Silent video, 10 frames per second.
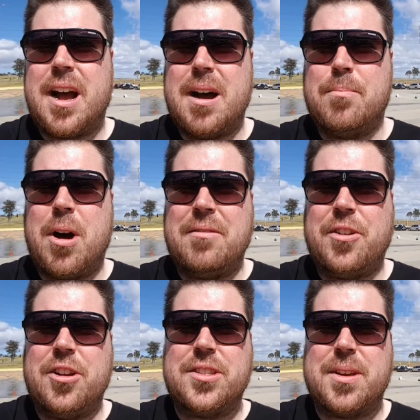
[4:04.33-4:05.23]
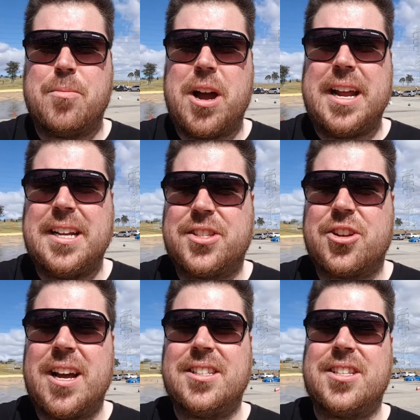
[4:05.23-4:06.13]
um, my views and my
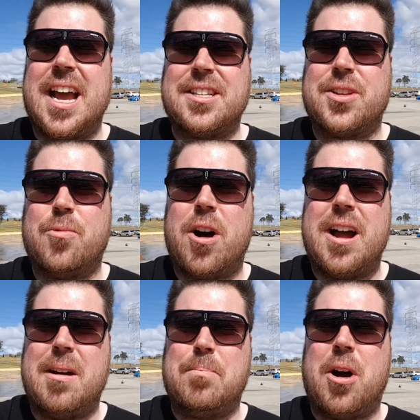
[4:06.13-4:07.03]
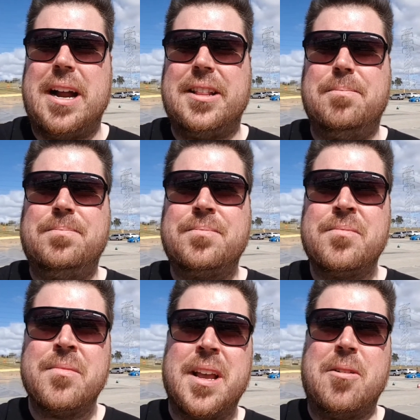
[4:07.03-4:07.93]
insights as to why I'm buying them
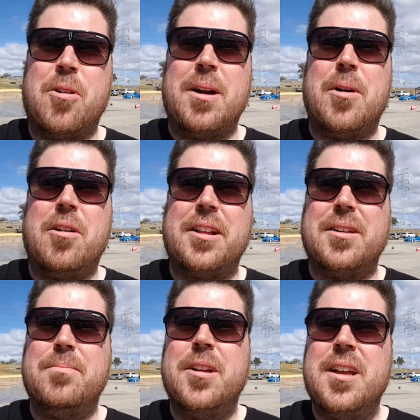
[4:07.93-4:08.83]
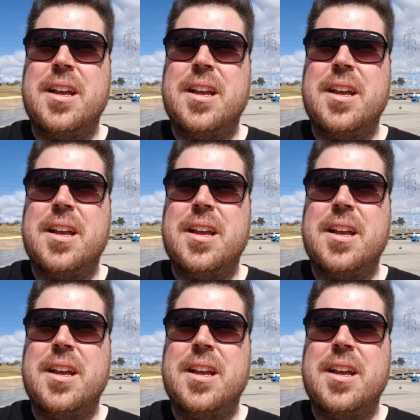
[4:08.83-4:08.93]
and why I'm holding them.